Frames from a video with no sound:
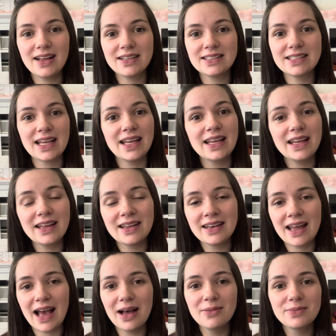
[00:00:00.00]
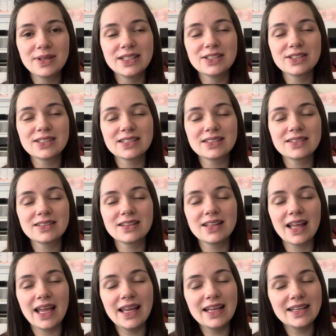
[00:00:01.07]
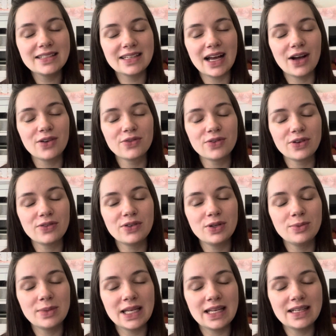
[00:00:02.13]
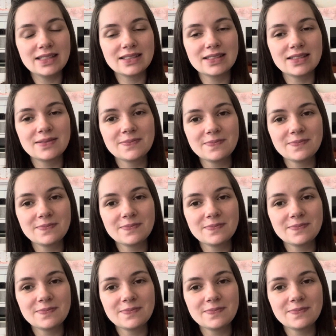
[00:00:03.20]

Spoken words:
taking a nap and just laying down for a few minutes,